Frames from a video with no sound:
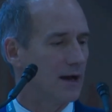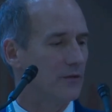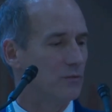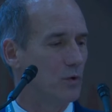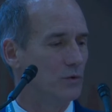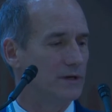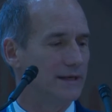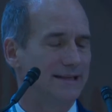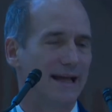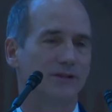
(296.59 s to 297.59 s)
the wound
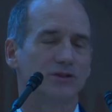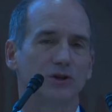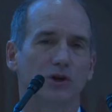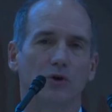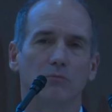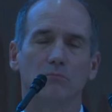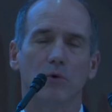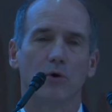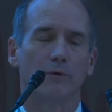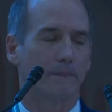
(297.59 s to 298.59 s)
tends to go
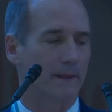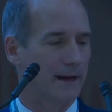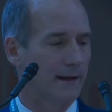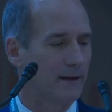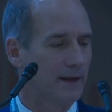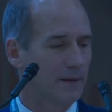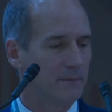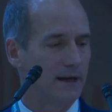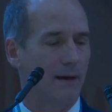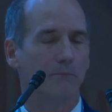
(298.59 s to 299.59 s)
more
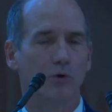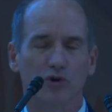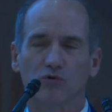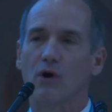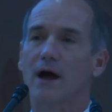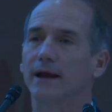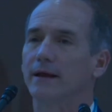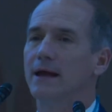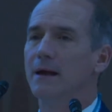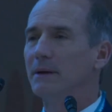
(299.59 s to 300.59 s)
become more chronic.
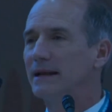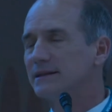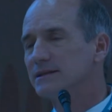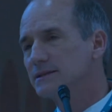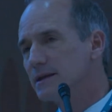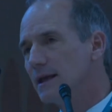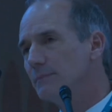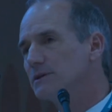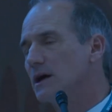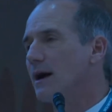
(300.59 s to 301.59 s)
But at the
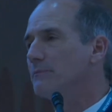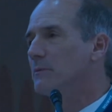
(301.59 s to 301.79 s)
same time, the